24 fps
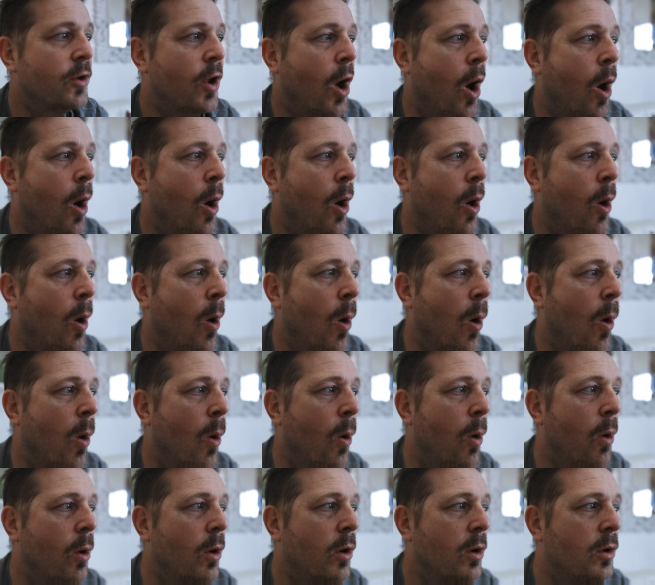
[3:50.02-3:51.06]

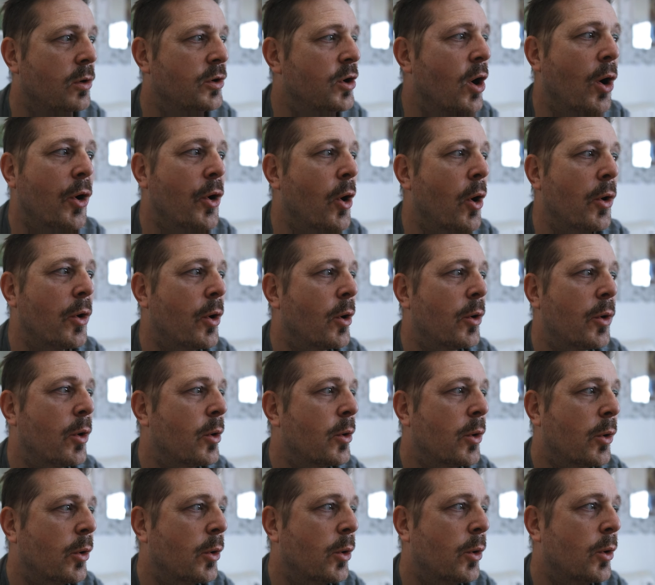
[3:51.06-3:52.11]
No. No, no, no,
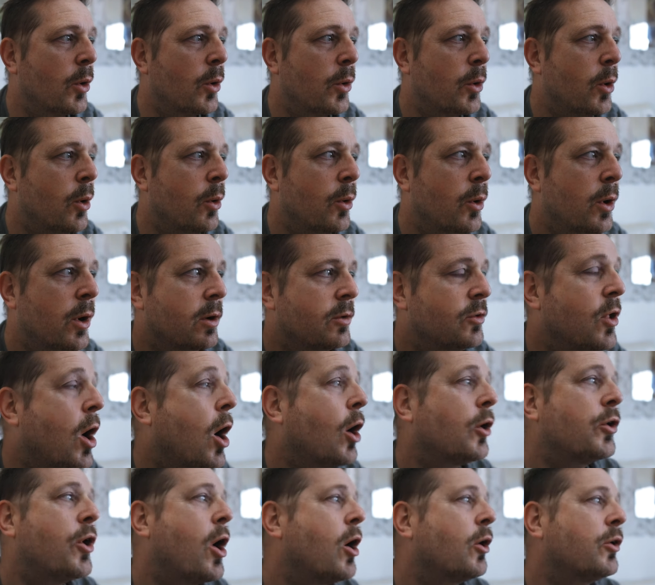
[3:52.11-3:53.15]
no, no, no, no, no.
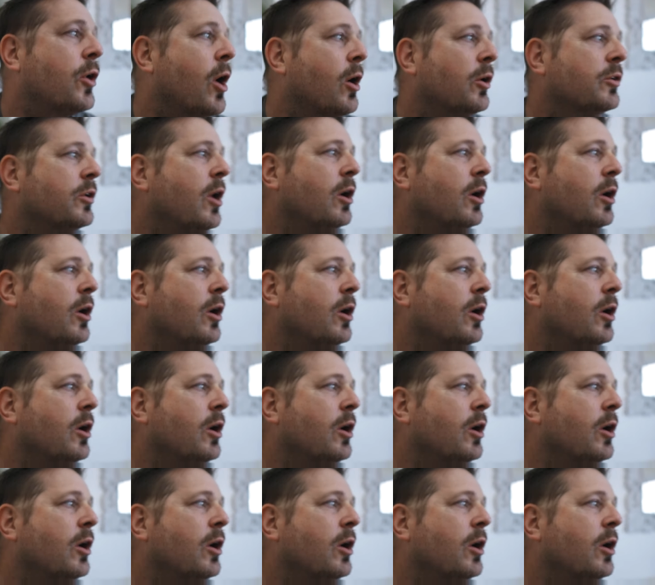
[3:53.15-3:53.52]
No, no, no,